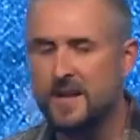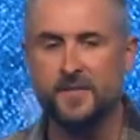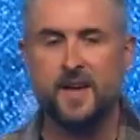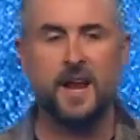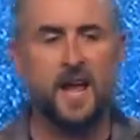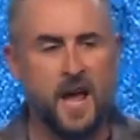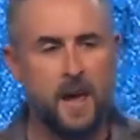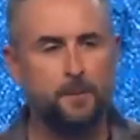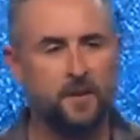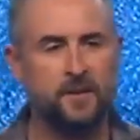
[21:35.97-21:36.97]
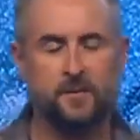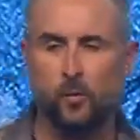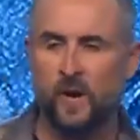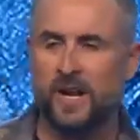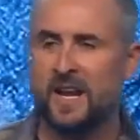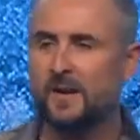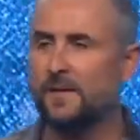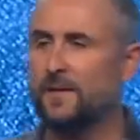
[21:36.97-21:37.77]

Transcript: that happens when in